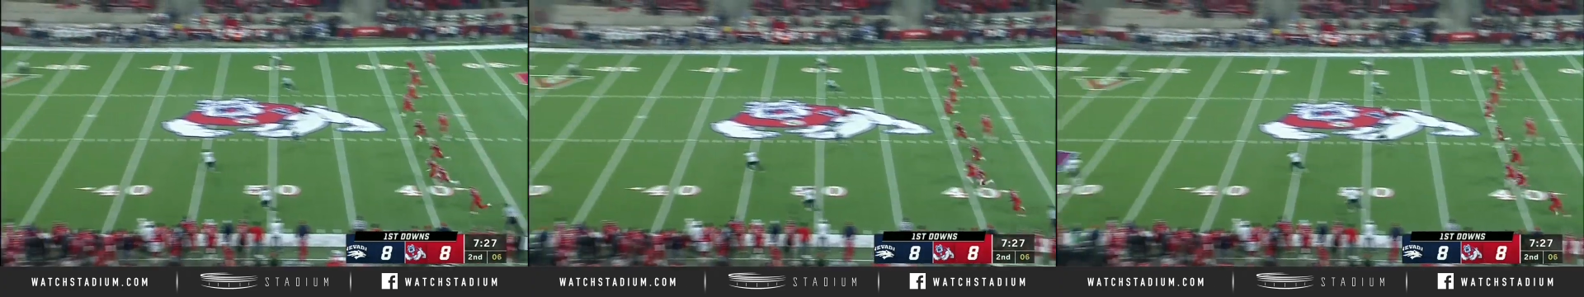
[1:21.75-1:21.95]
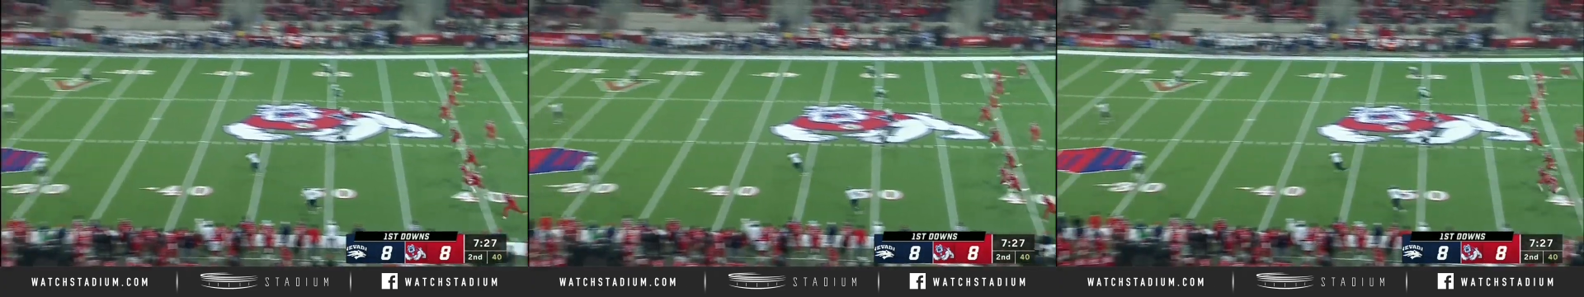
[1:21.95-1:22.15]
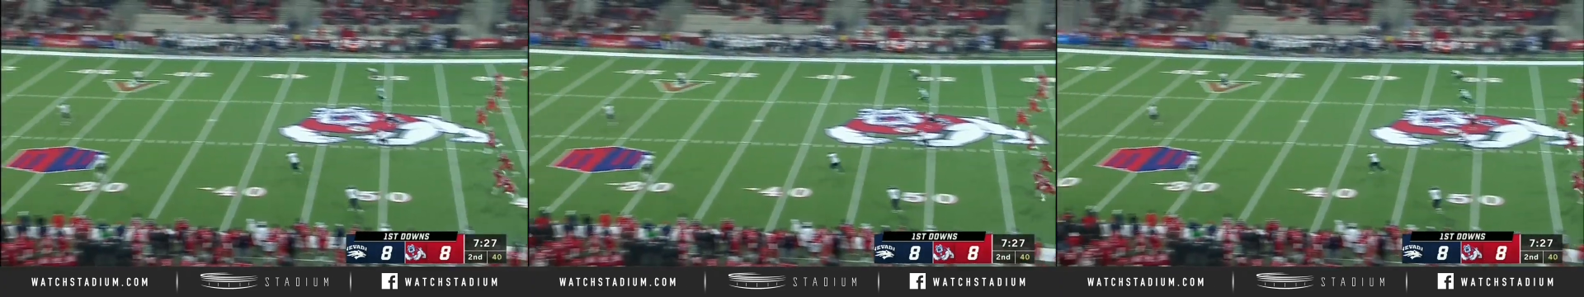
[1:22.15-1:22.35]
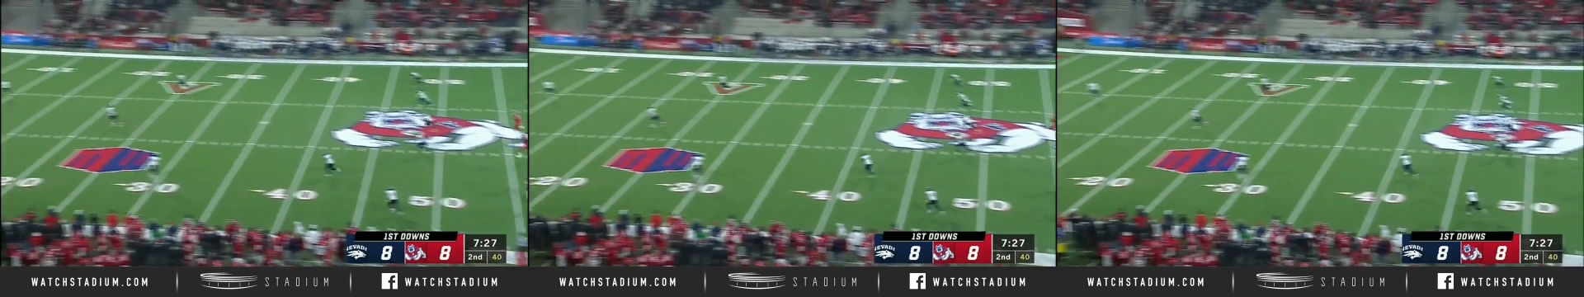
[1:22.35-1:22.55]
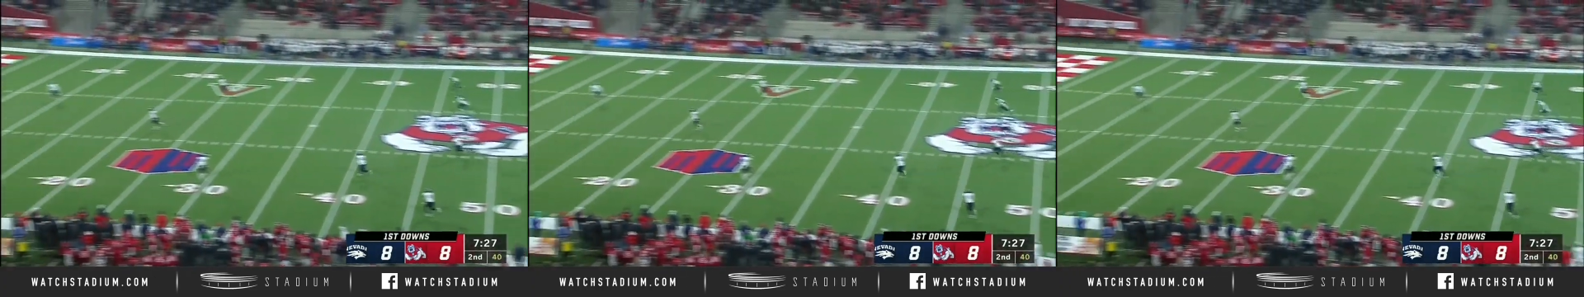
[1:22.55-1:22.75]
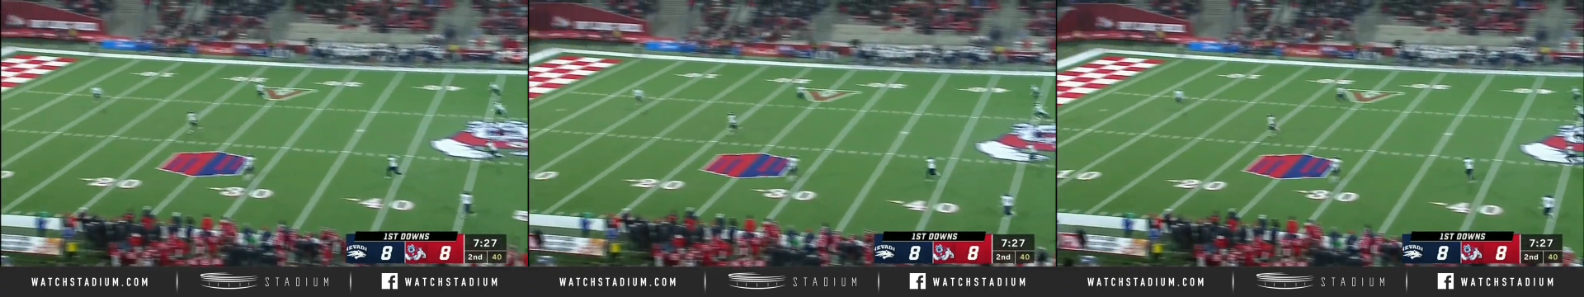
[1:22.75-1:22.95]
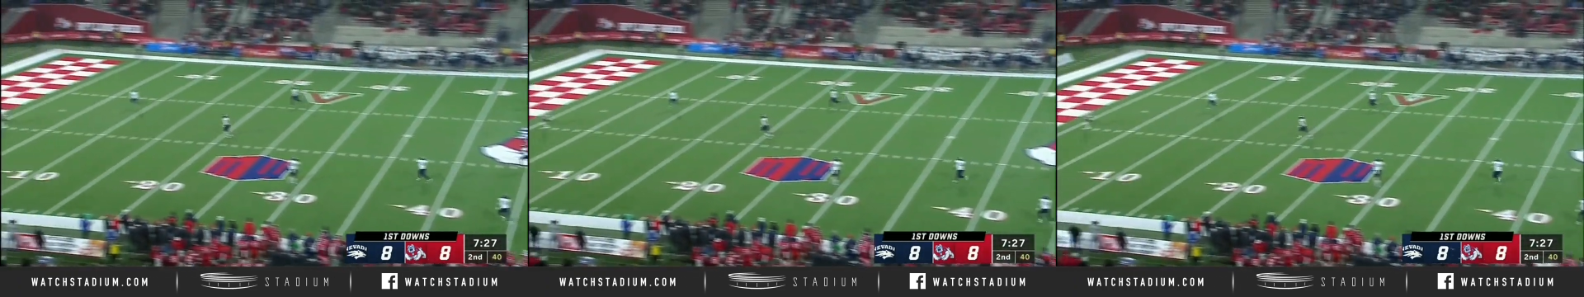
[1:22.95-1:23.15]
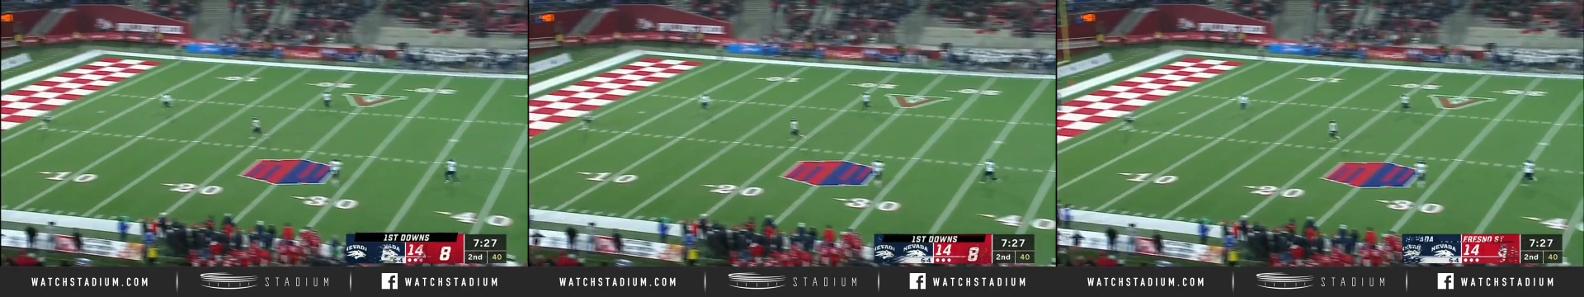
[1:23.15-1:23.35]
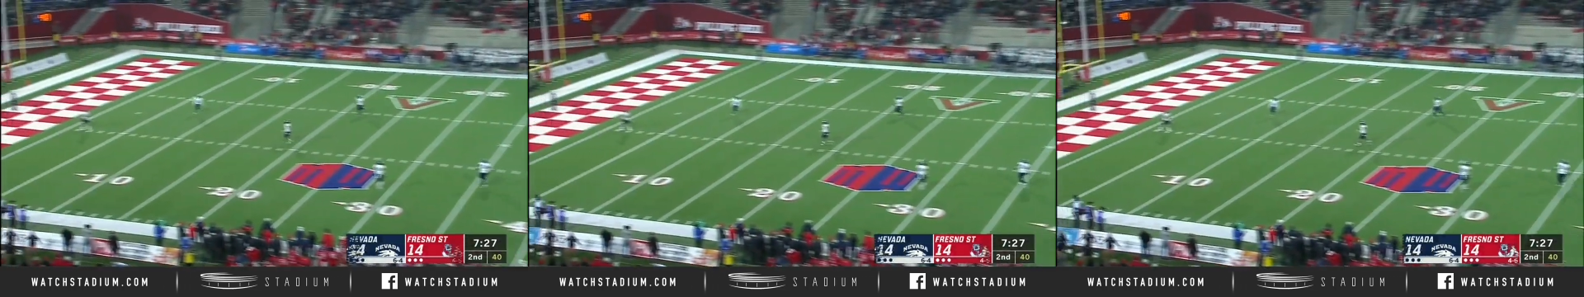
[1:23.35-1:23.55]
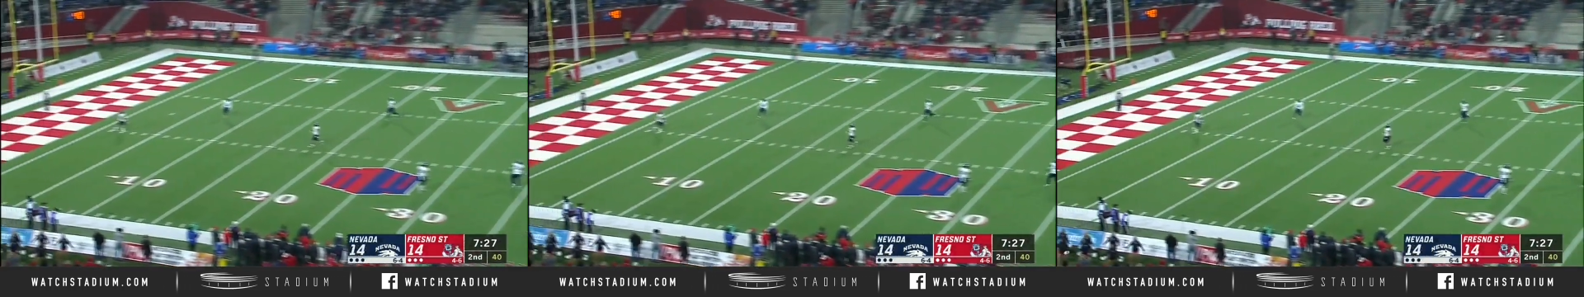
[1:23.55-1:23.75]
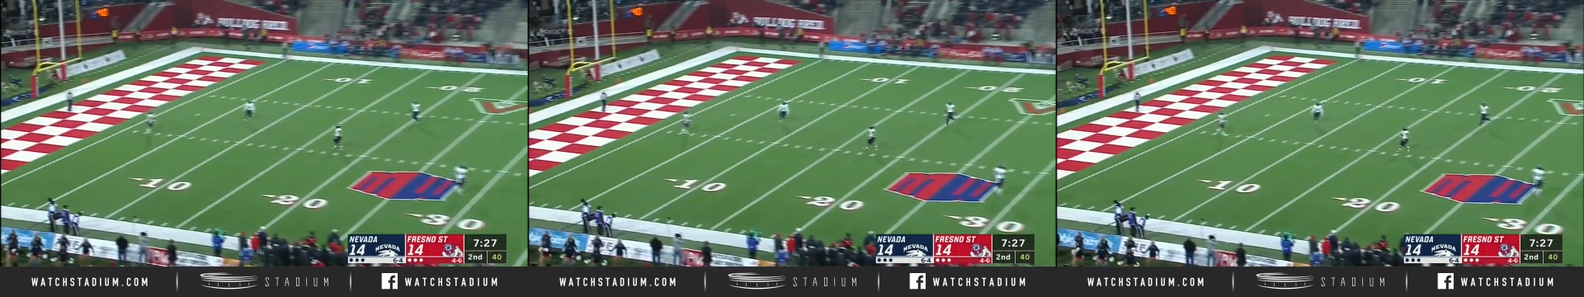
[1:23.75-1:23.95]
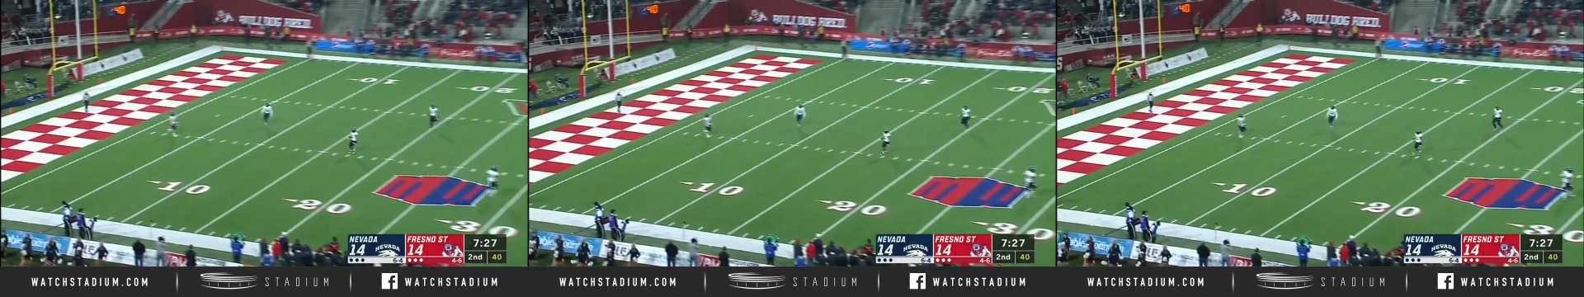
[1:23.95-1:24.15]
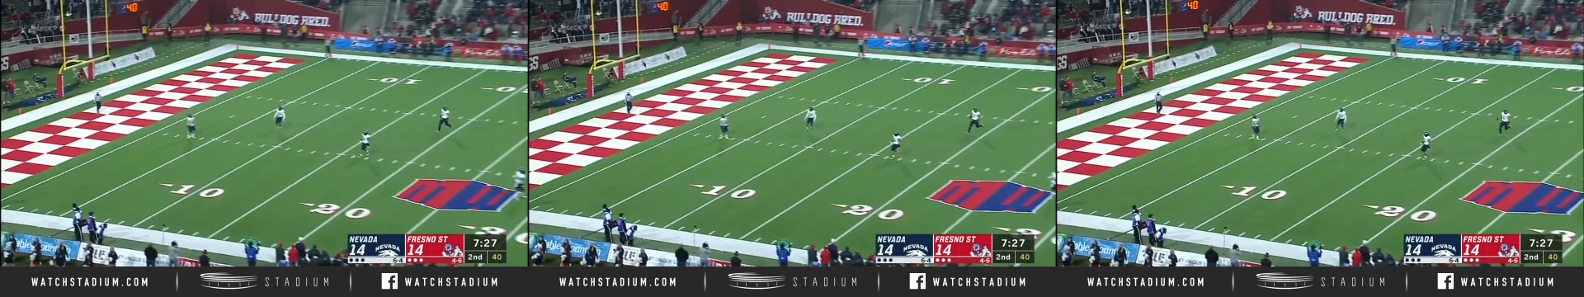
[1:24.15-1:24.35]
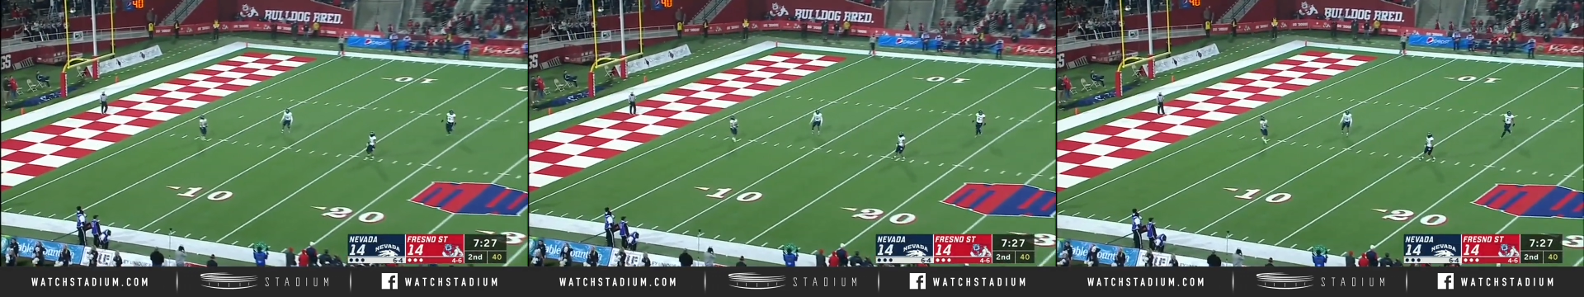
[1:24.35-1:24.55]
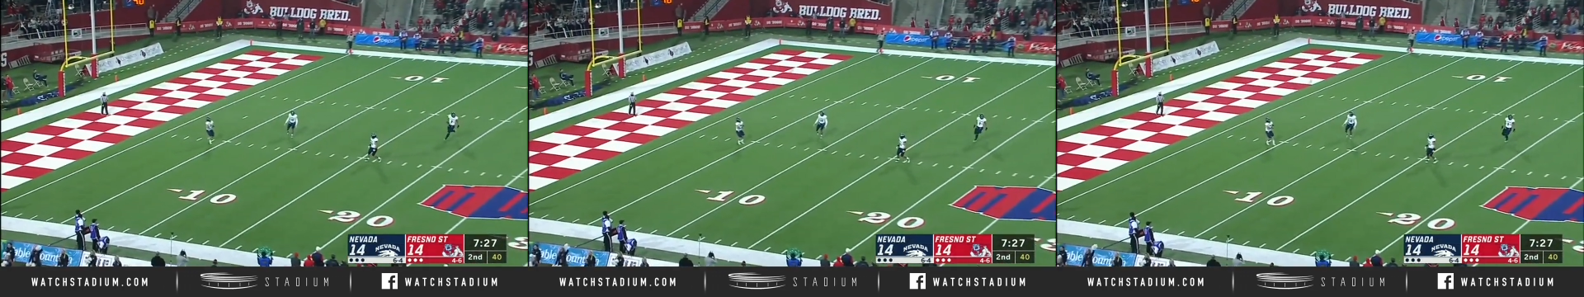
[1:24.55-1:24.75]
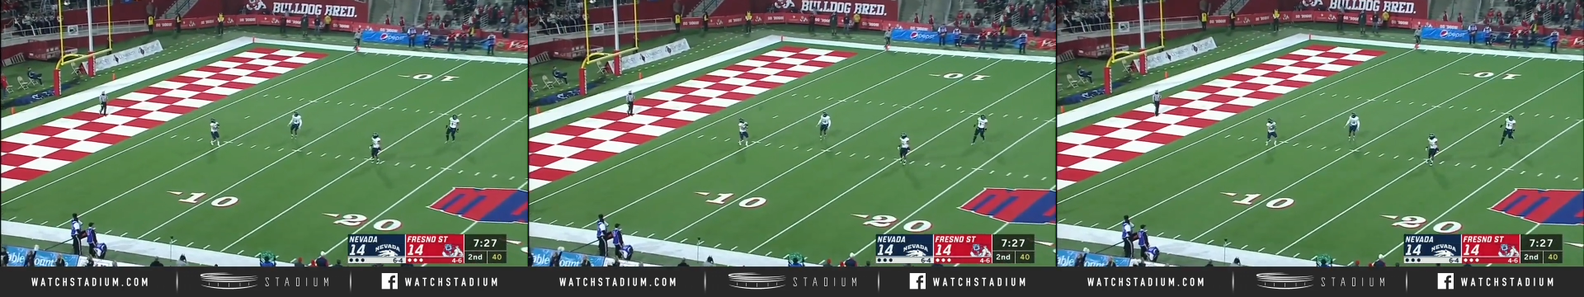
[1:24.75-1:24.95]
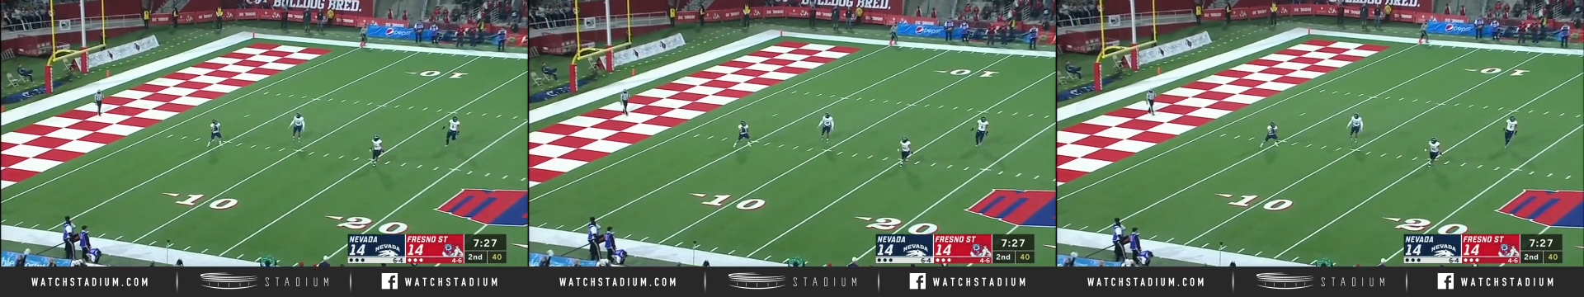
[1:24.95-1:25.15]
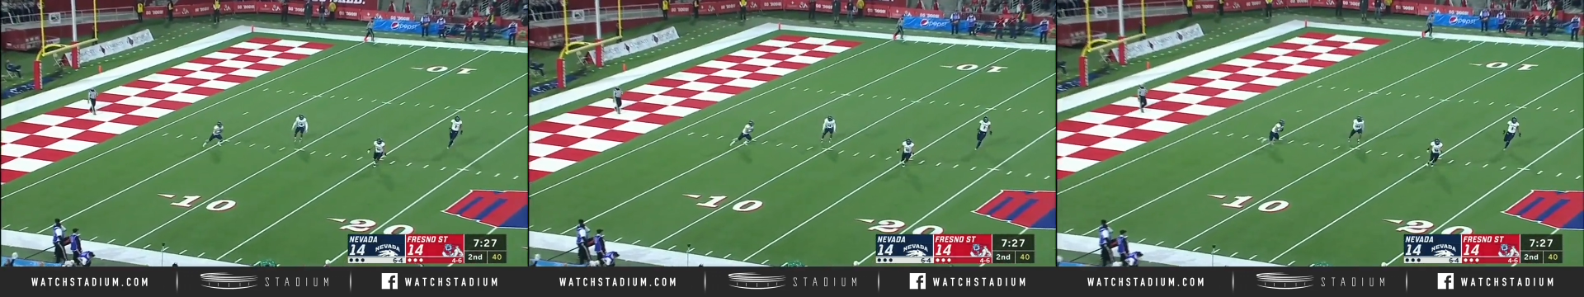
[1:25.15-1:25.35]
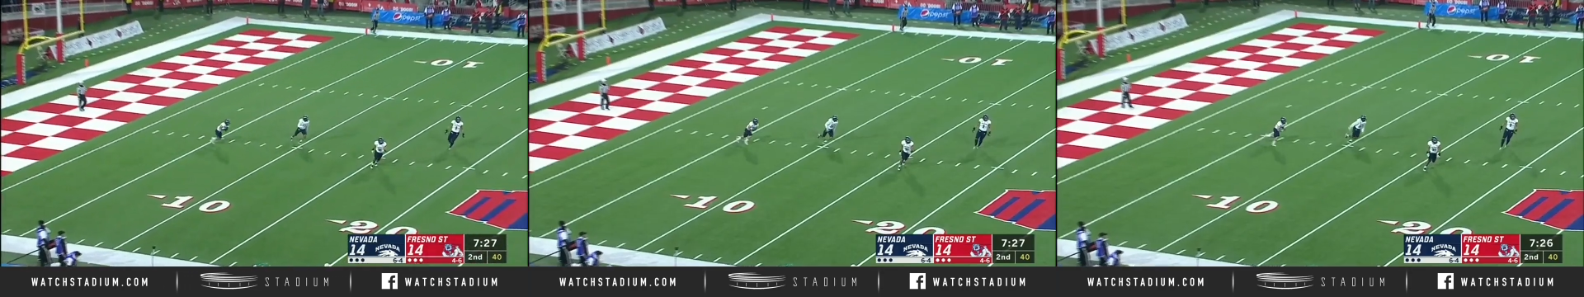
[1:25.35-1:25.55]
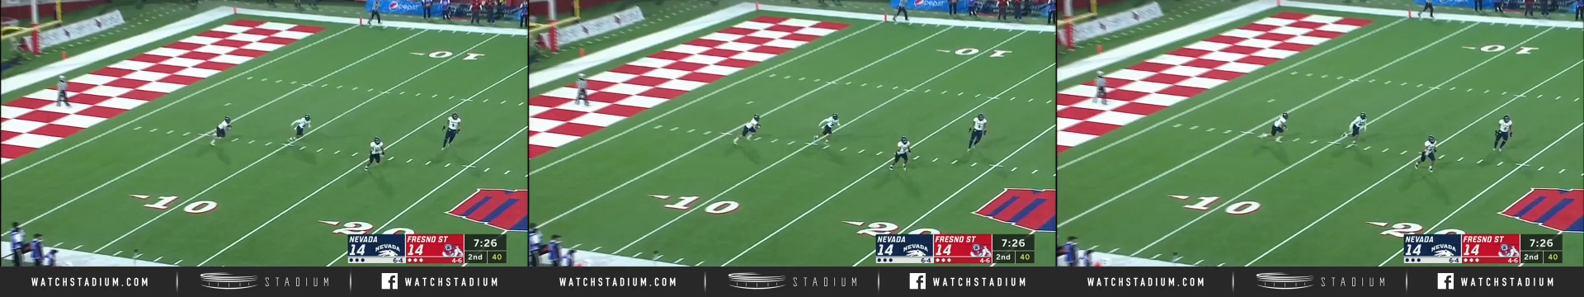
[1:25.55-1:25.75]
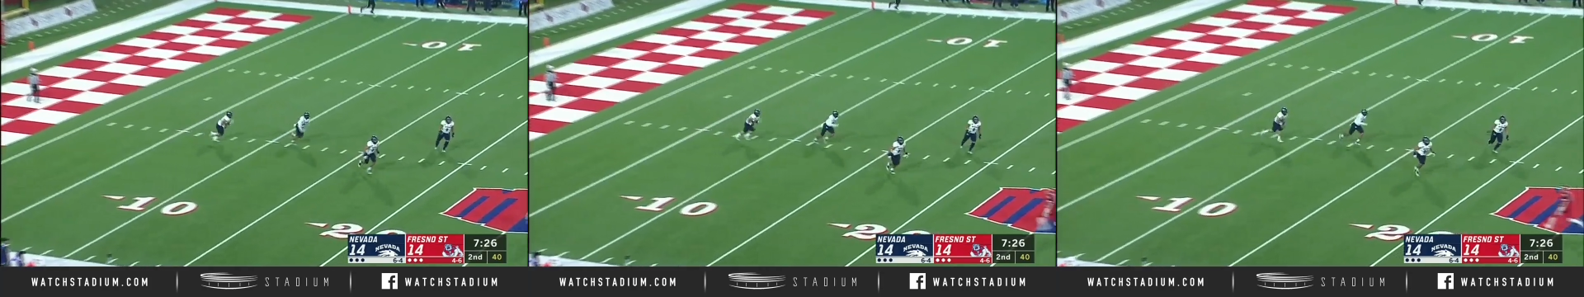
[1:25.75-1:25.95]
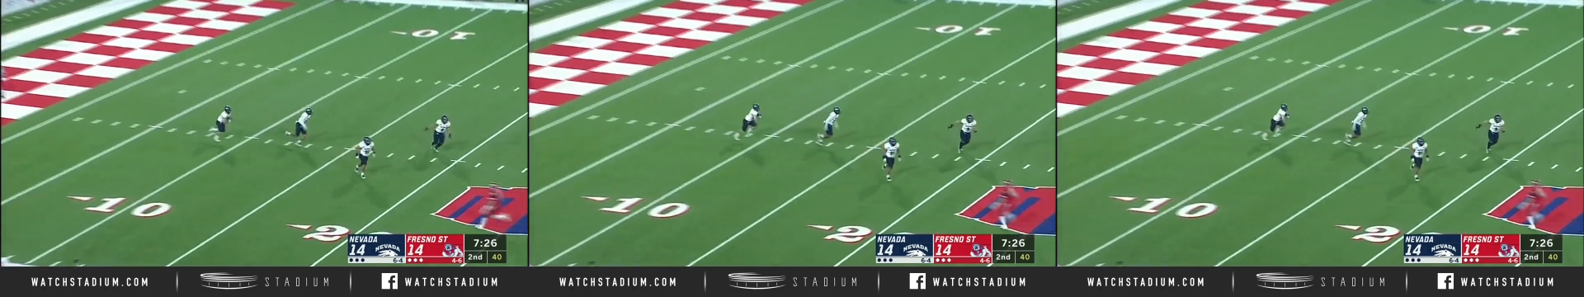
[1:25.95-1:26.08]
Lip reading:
Nobody's mouth can be seen.